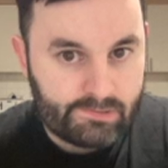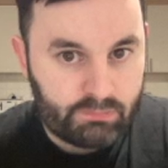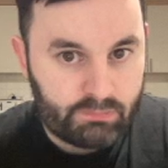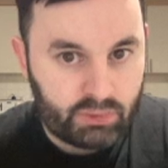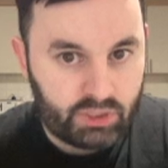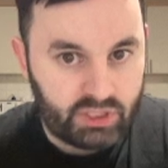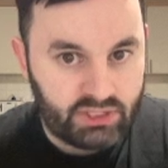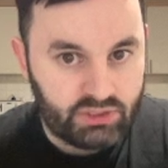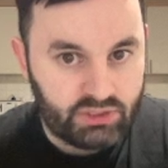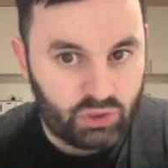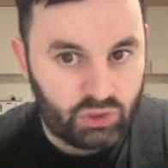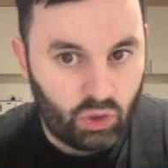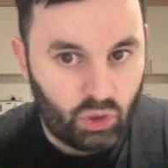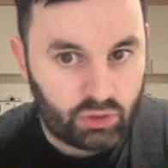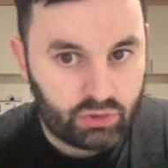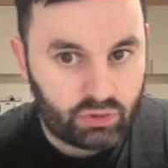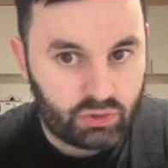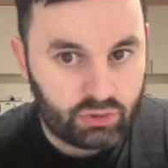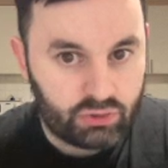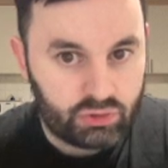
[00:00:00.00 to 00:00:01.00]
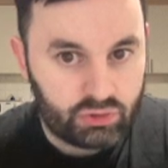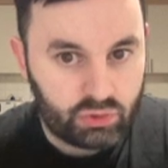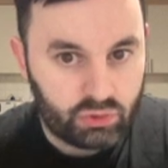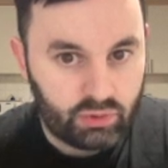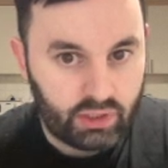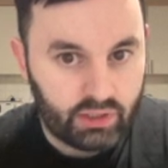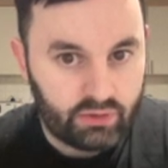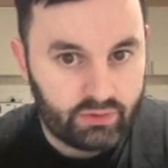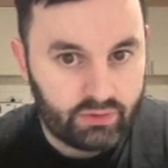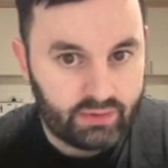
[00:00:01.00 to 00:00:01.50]
but he's not on
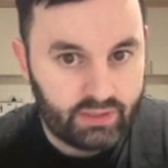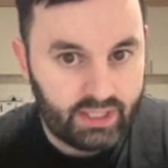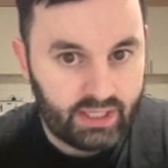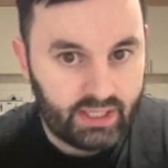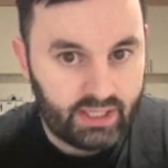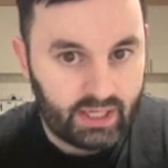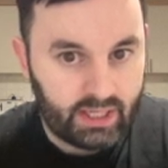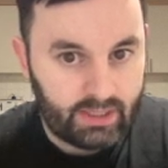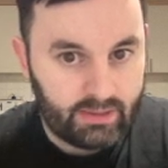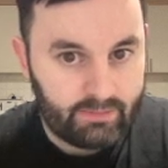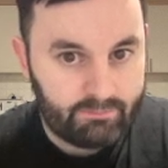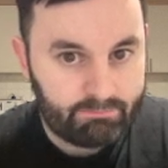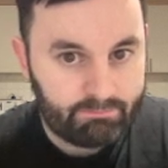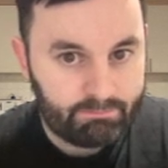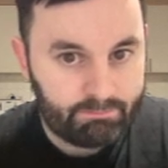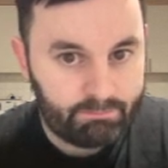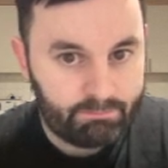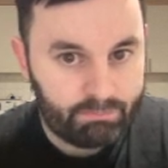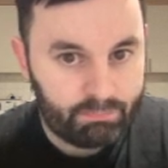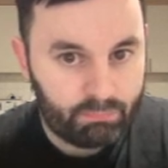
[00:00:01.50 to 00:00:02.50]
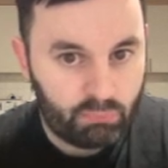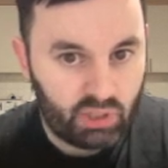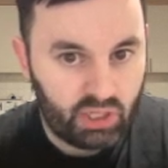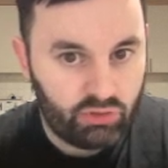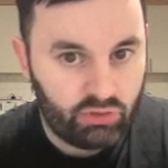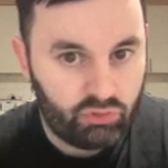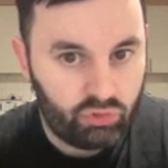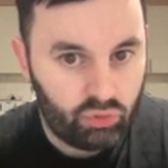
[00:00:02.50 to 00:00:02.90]
Sorare data. But I